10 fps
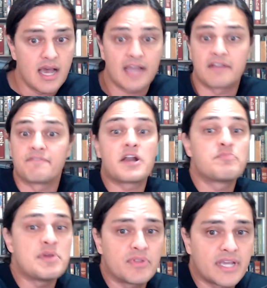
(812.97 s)
I can fire
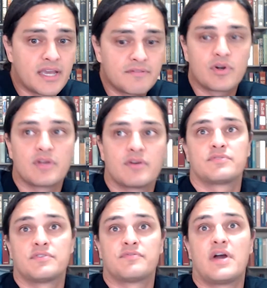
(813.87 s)
people they can't afford
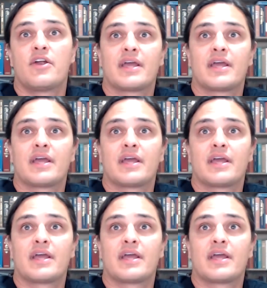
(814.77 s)
to fire.